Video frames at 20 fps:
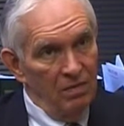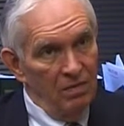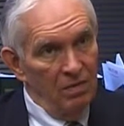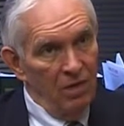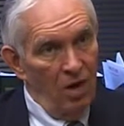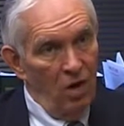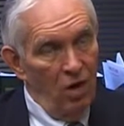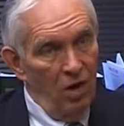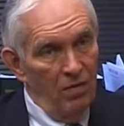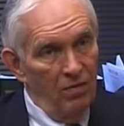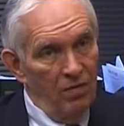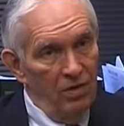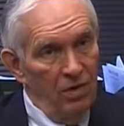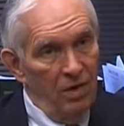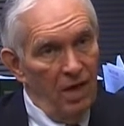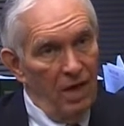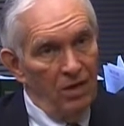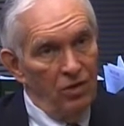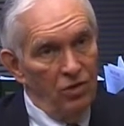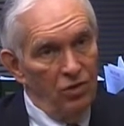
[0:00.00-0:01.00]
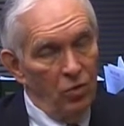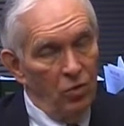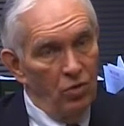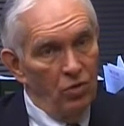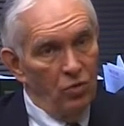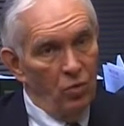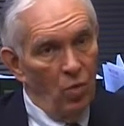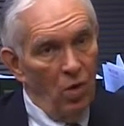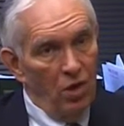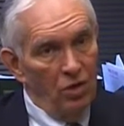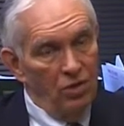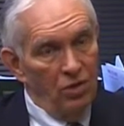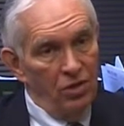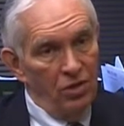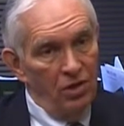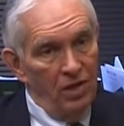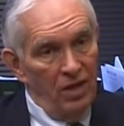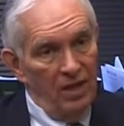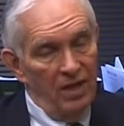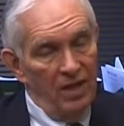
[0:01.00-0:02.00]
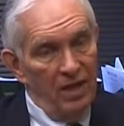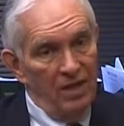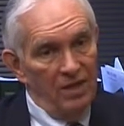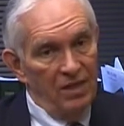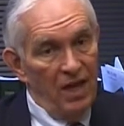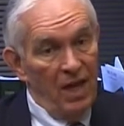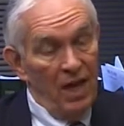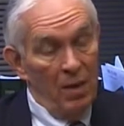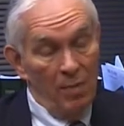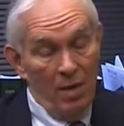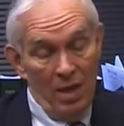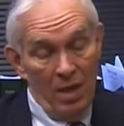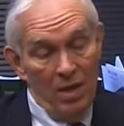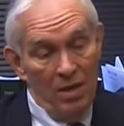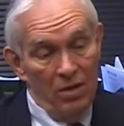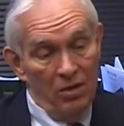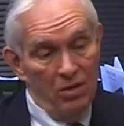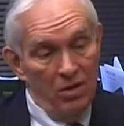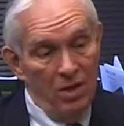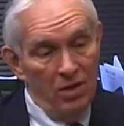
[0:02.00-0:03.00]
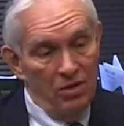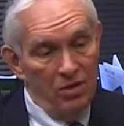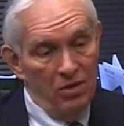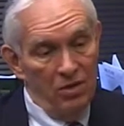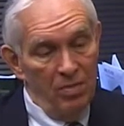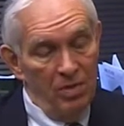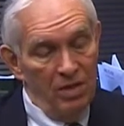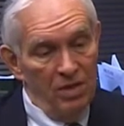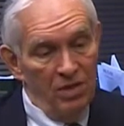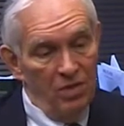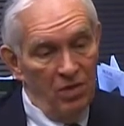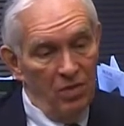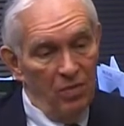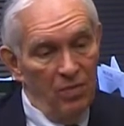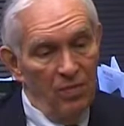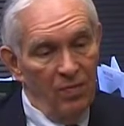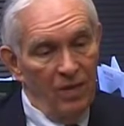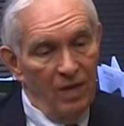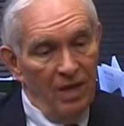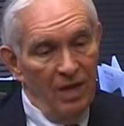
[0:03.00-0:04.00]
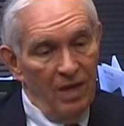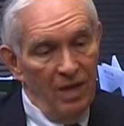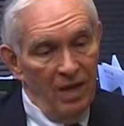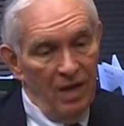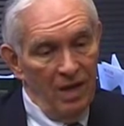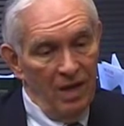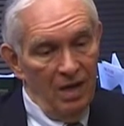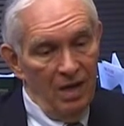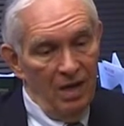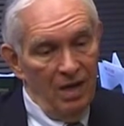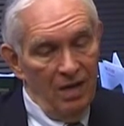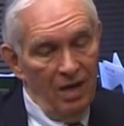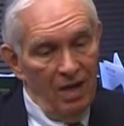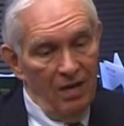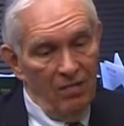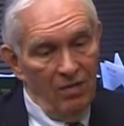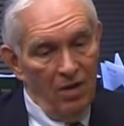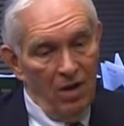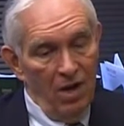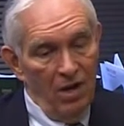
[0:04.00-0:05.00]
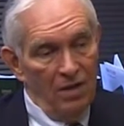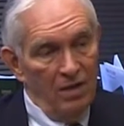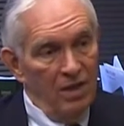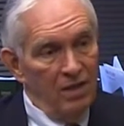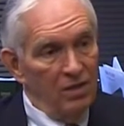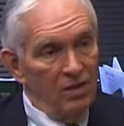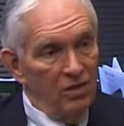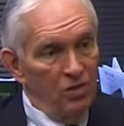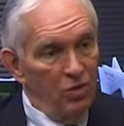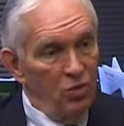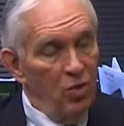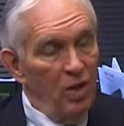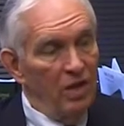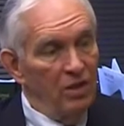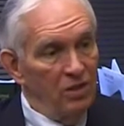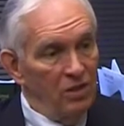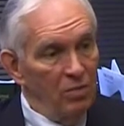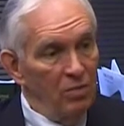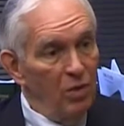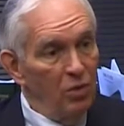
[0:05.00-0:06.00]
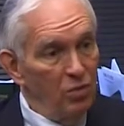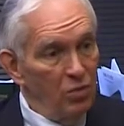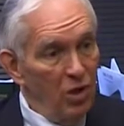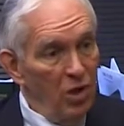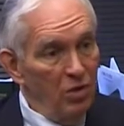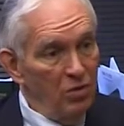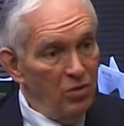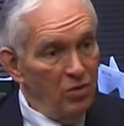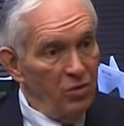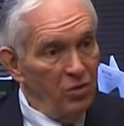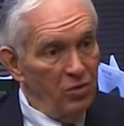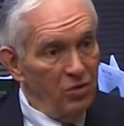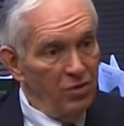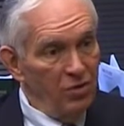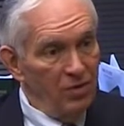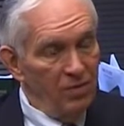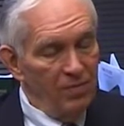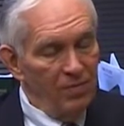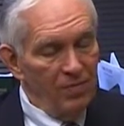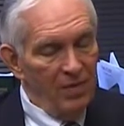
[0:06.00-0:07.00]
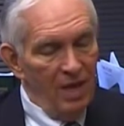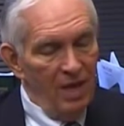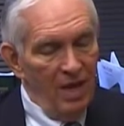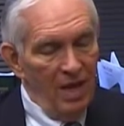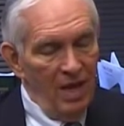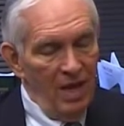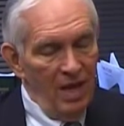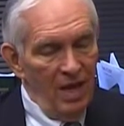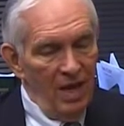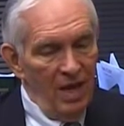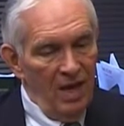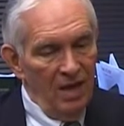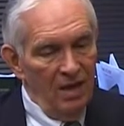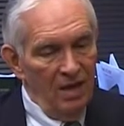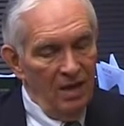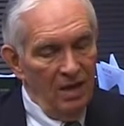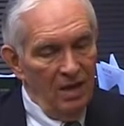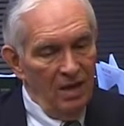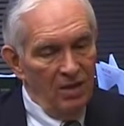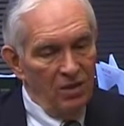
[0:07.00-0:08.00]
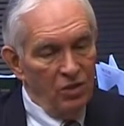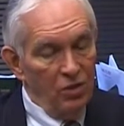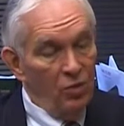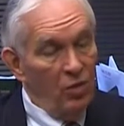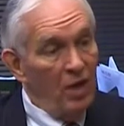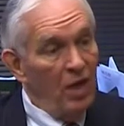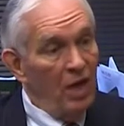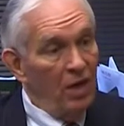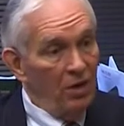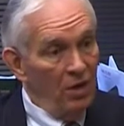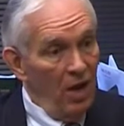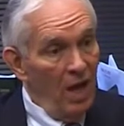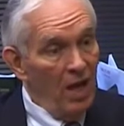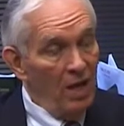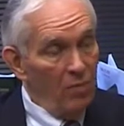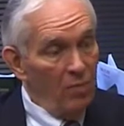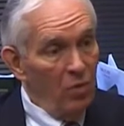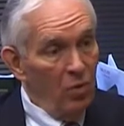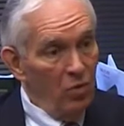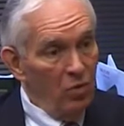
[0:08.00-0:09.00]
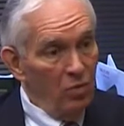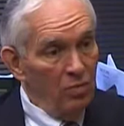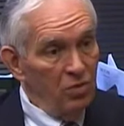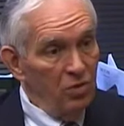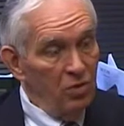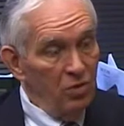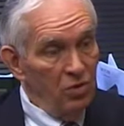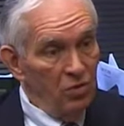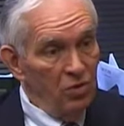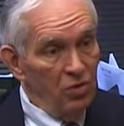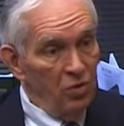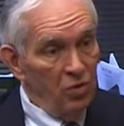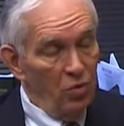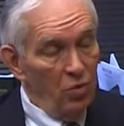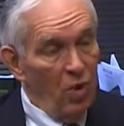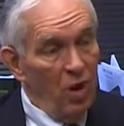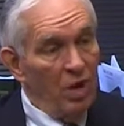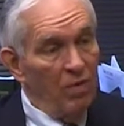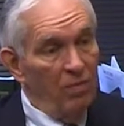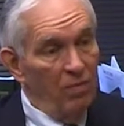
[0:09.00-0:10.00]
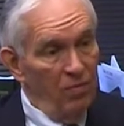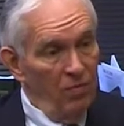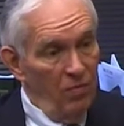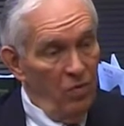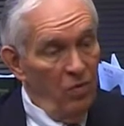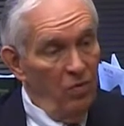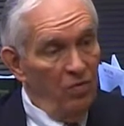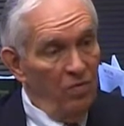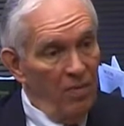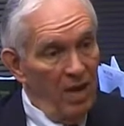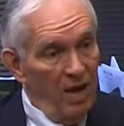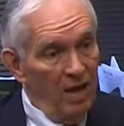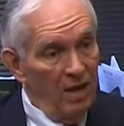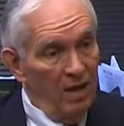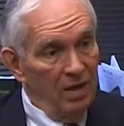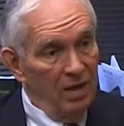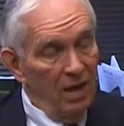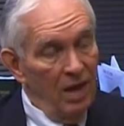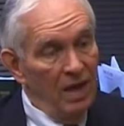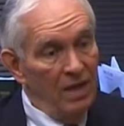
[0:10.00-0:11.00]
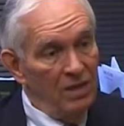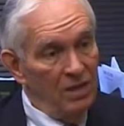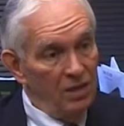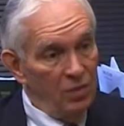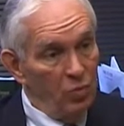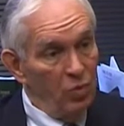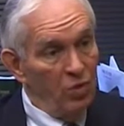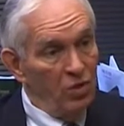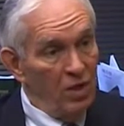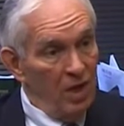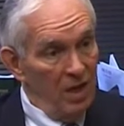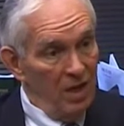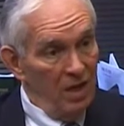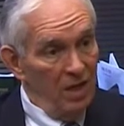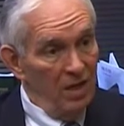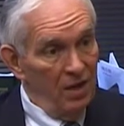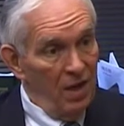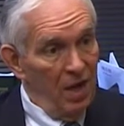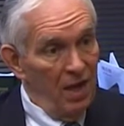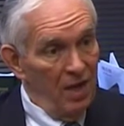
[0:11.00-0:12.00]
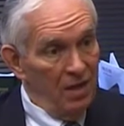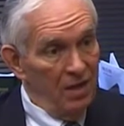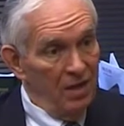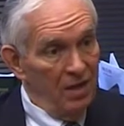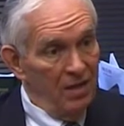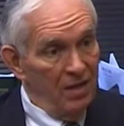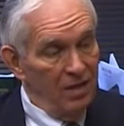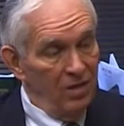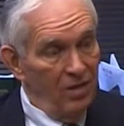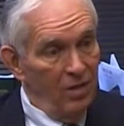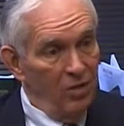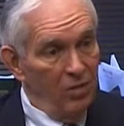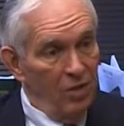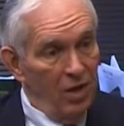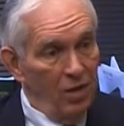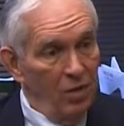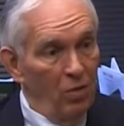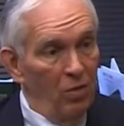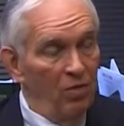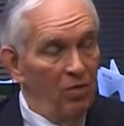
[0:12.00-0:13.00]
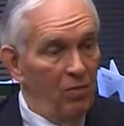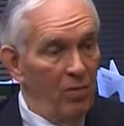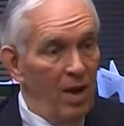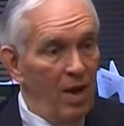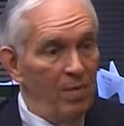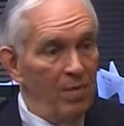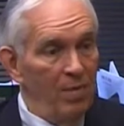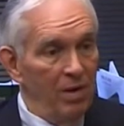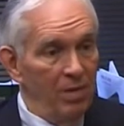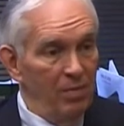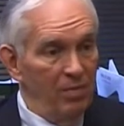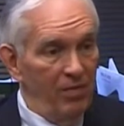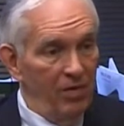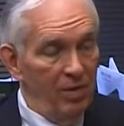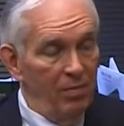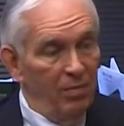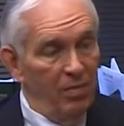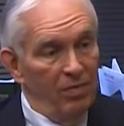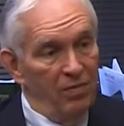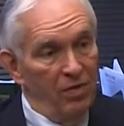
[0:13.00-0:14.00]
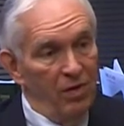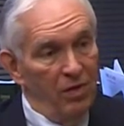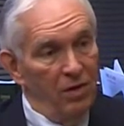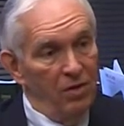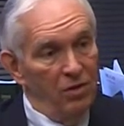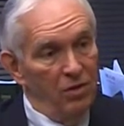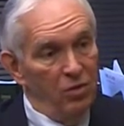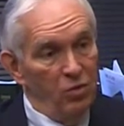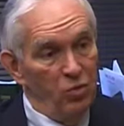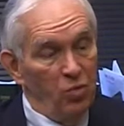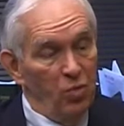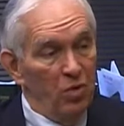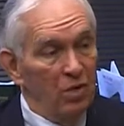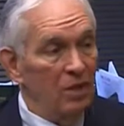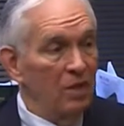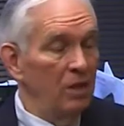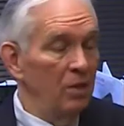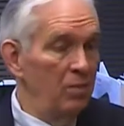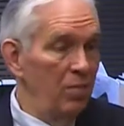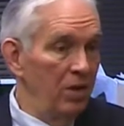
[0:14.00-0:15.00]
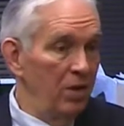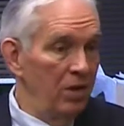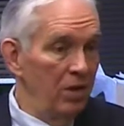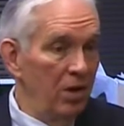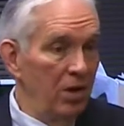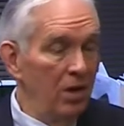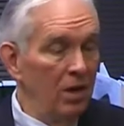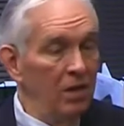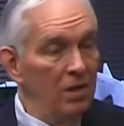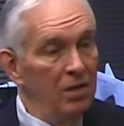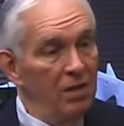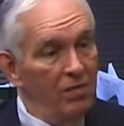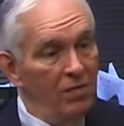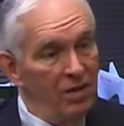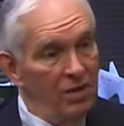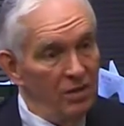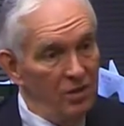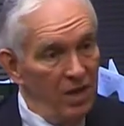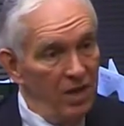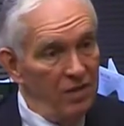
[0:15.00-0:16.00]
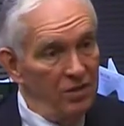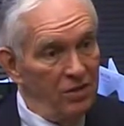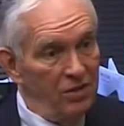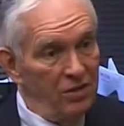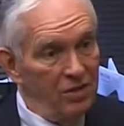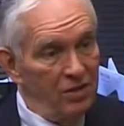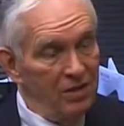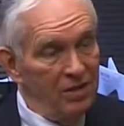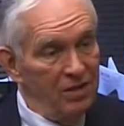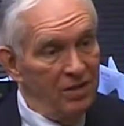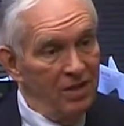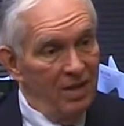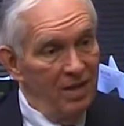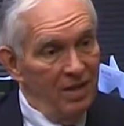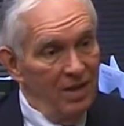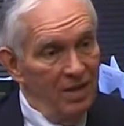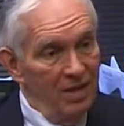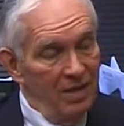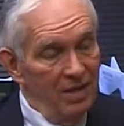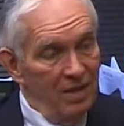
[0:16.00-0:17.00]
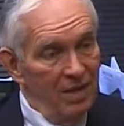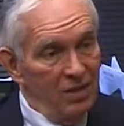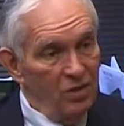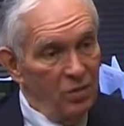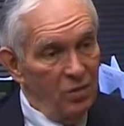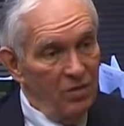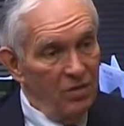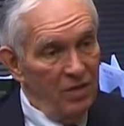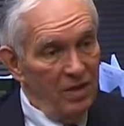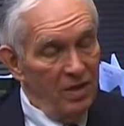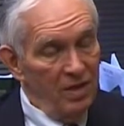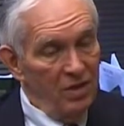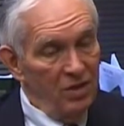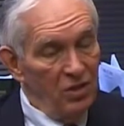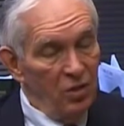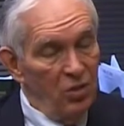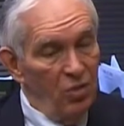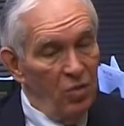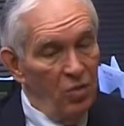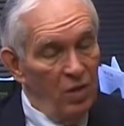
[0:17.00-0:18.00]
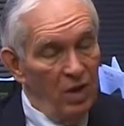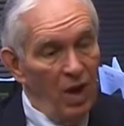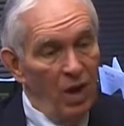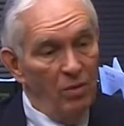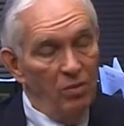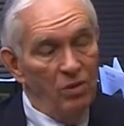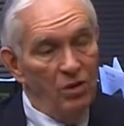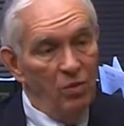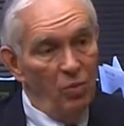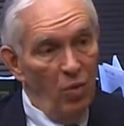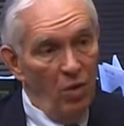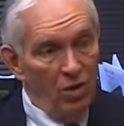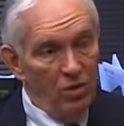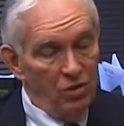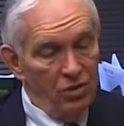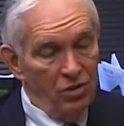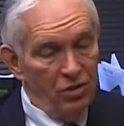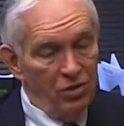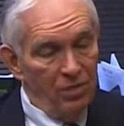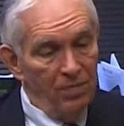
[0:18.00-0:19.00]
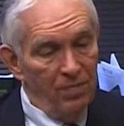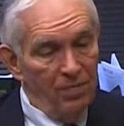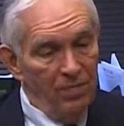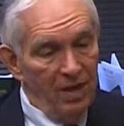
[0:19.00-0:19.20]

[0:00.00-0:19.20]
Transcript: Harvard and George Washington at that time, and I think continues to be so, have a contest as who has the most law students. And so they had a night program too, so quite a few of my classes were taken at night, you know, not only for my benefit, but for the others who worked in the Pentagon and the various agencies, and that sort of thing. So when I was in Washington,